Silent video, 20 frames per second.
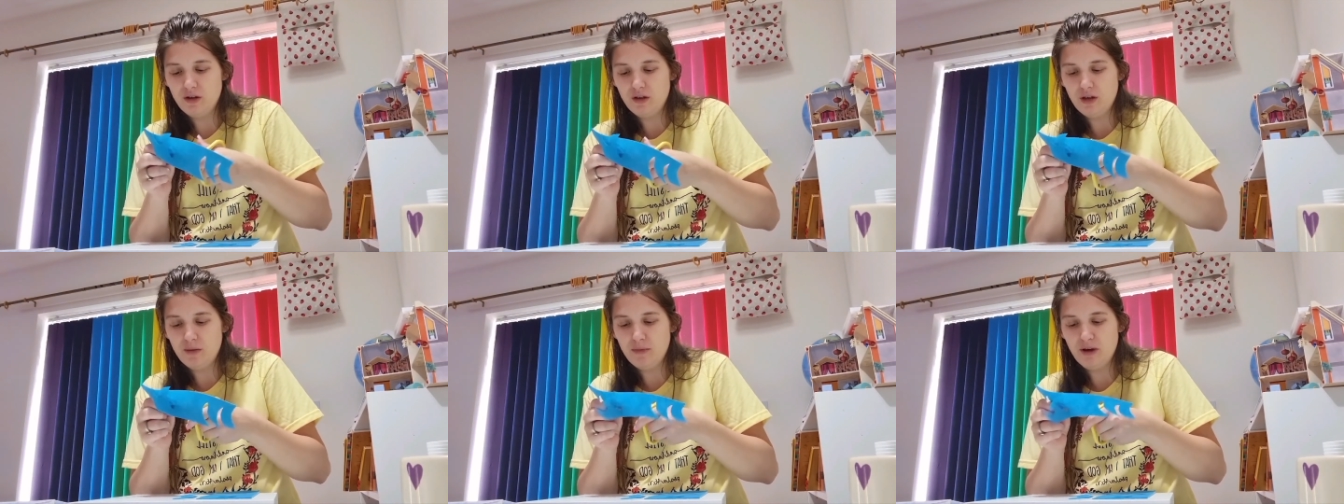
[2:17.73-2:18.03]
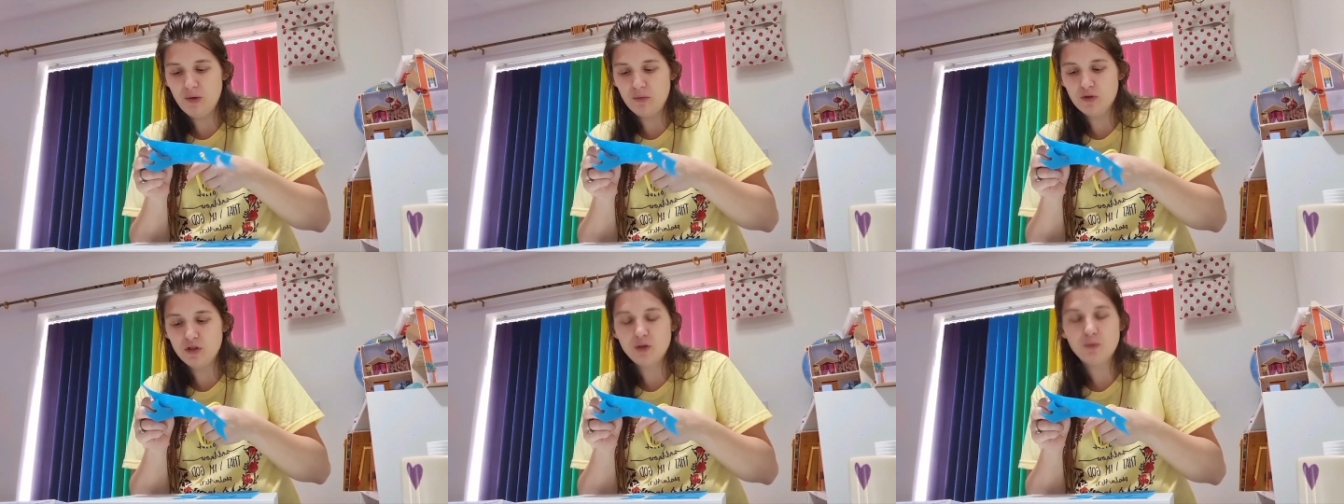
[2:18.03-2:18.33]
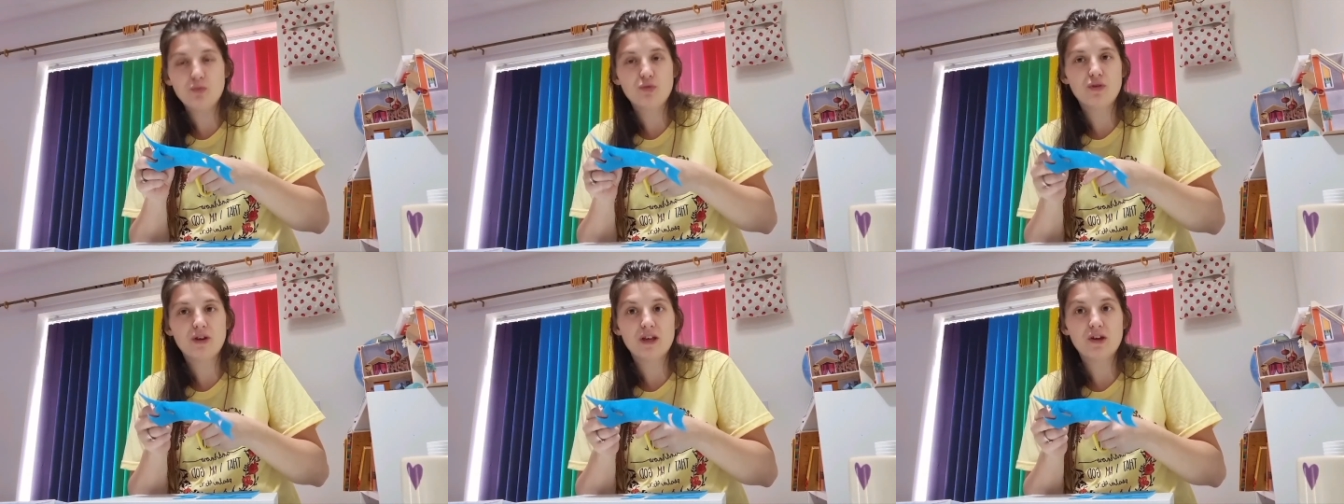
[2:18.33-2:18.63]
You might want to
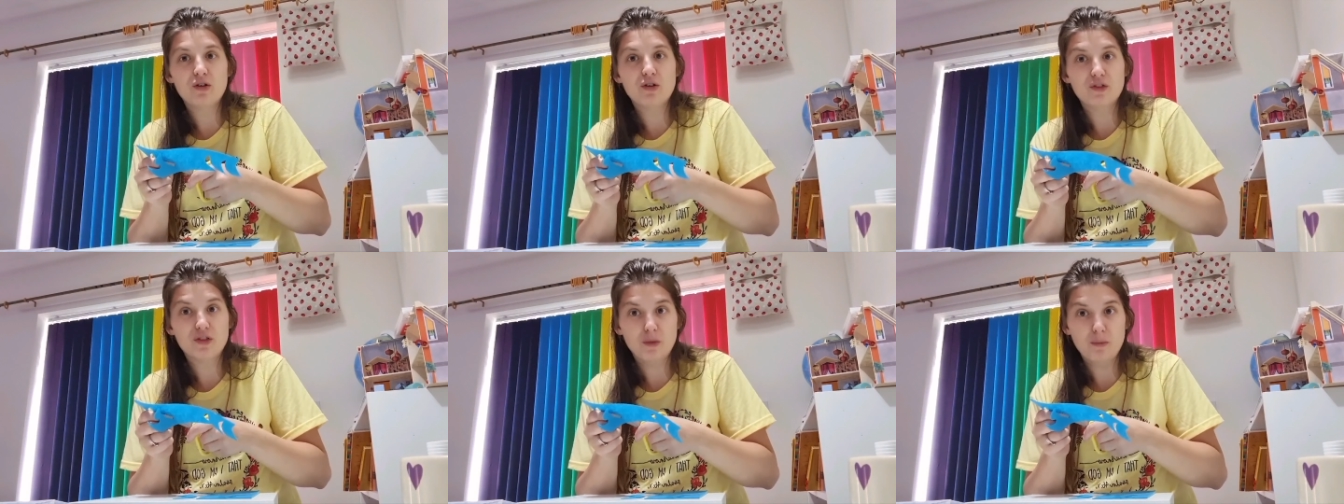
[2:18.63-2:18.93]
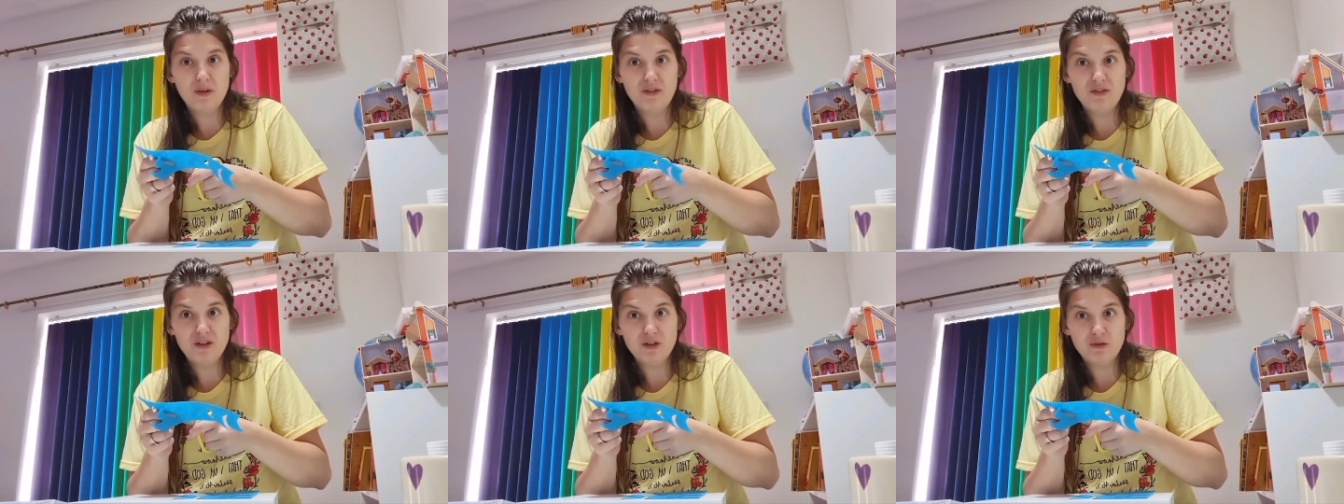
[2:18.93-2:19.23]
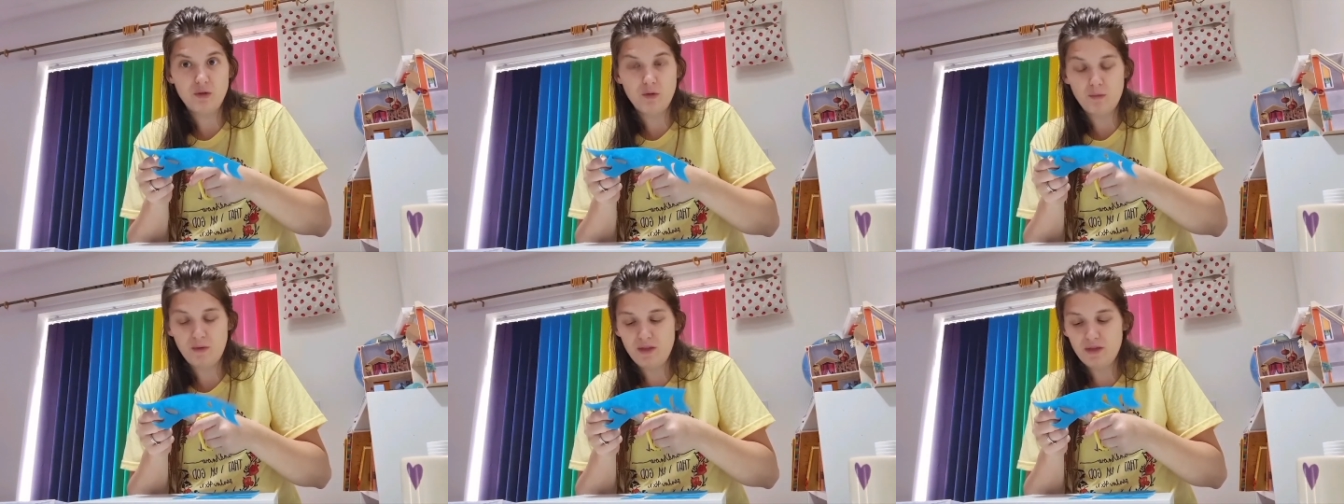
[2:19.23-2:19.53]
pre-cut them if you're
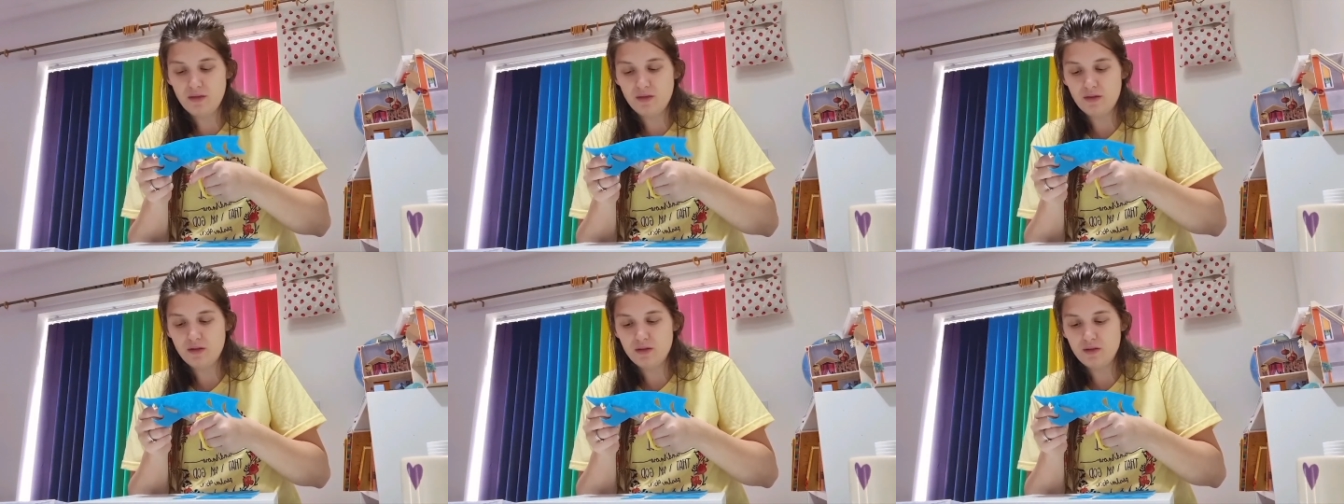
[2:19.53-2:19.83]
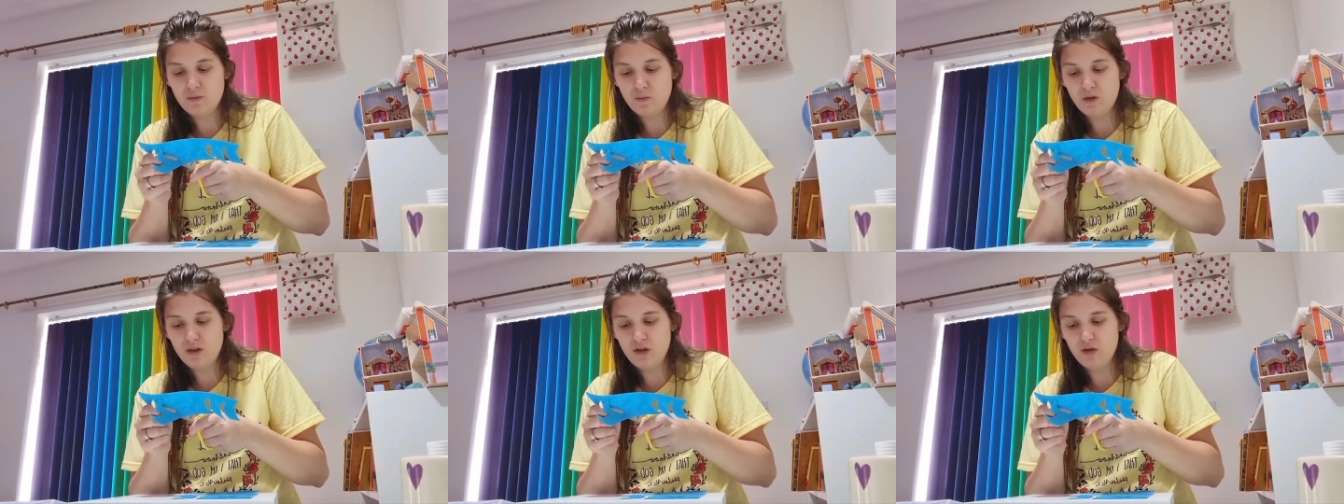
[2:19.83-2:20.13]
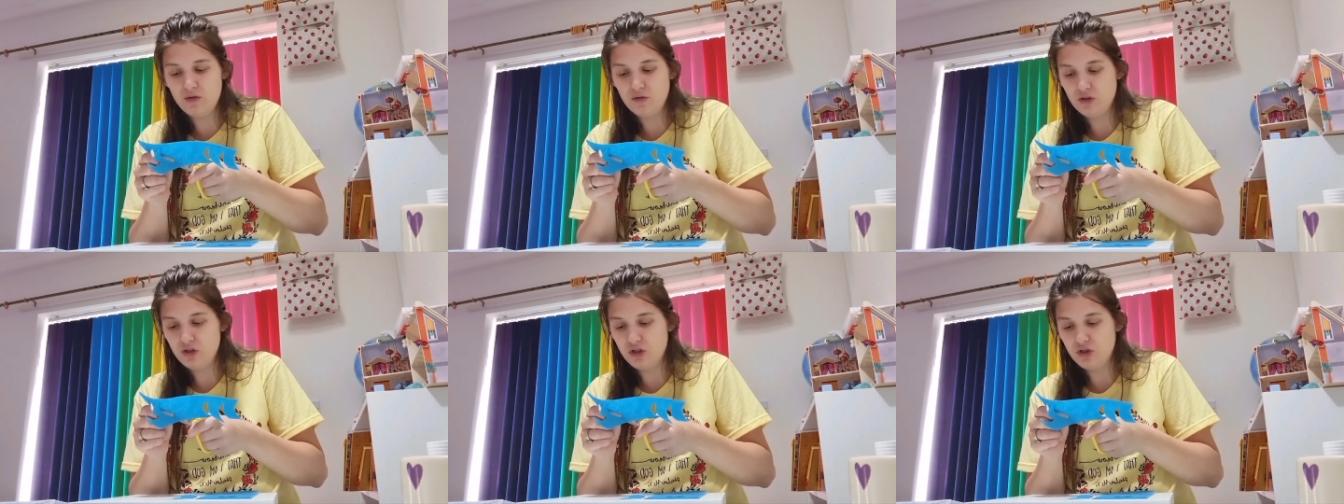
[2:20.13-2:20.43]
doing with
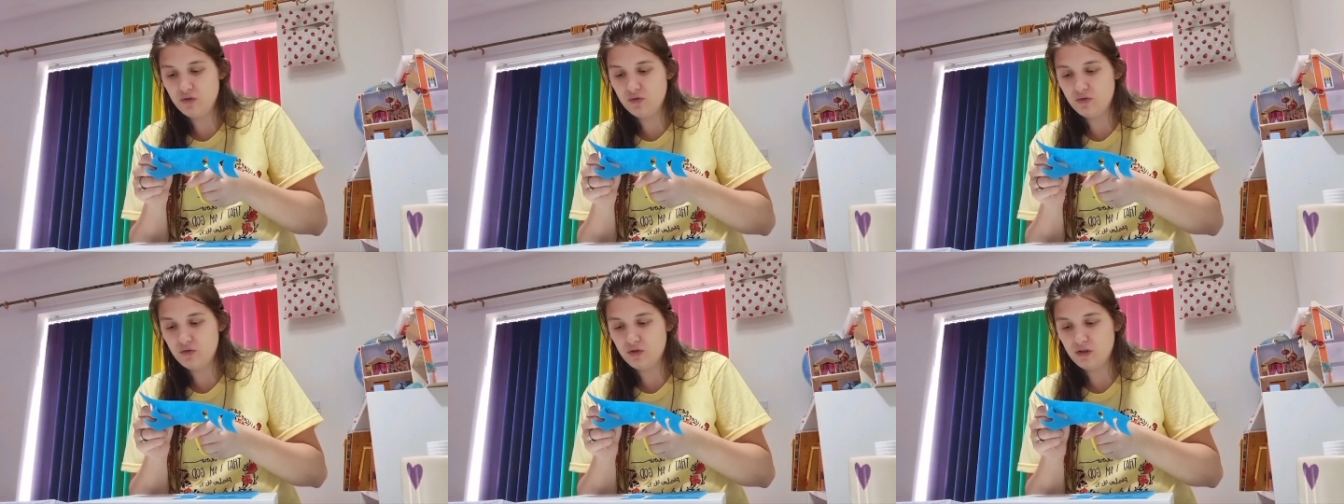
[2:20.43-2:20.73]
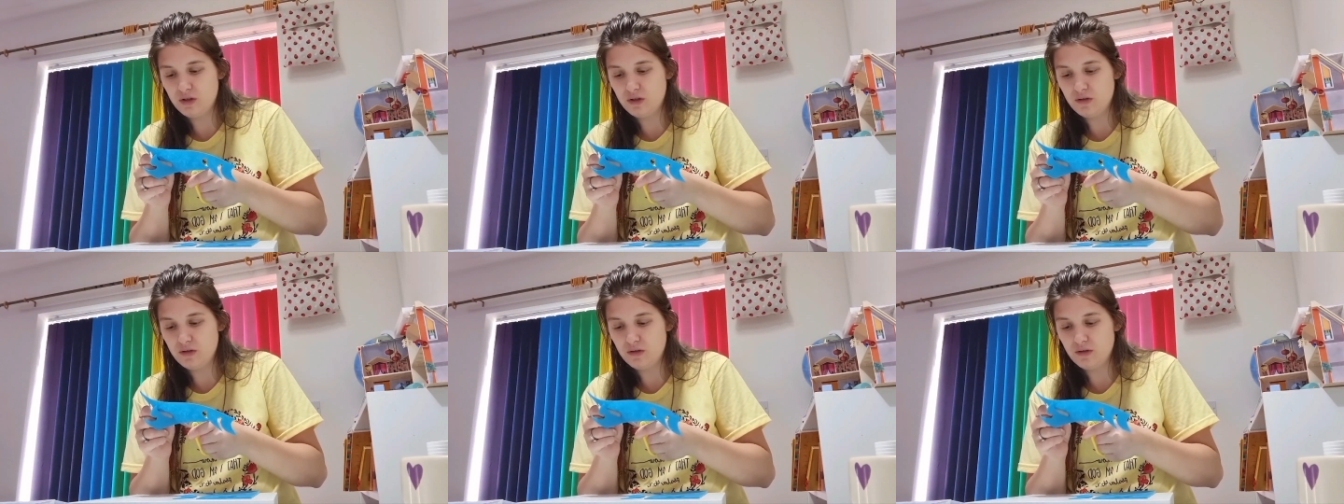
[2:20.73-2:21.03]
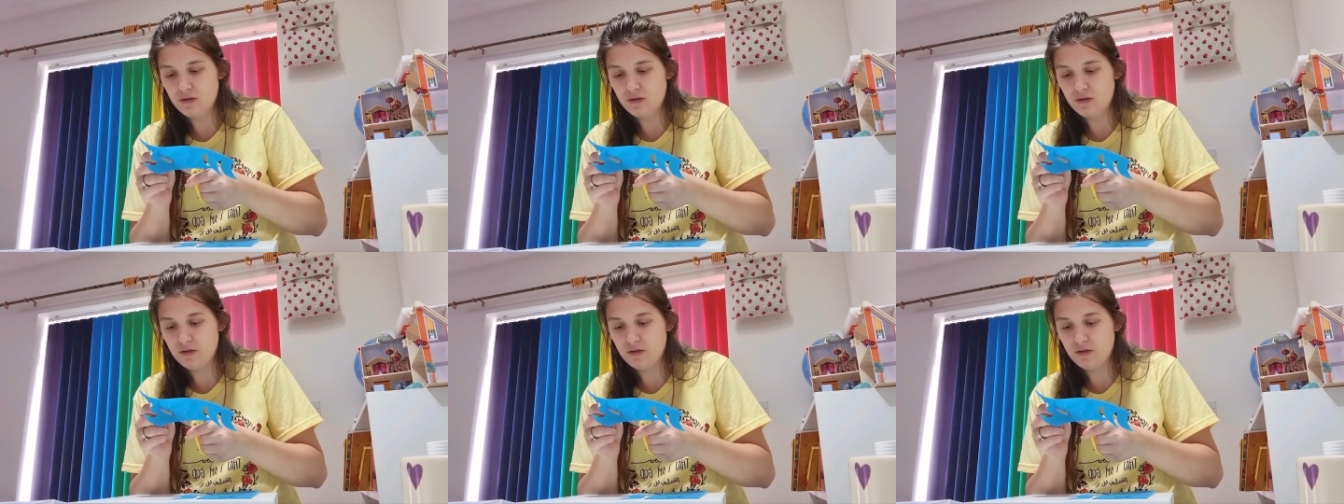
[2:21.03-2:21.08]
young children.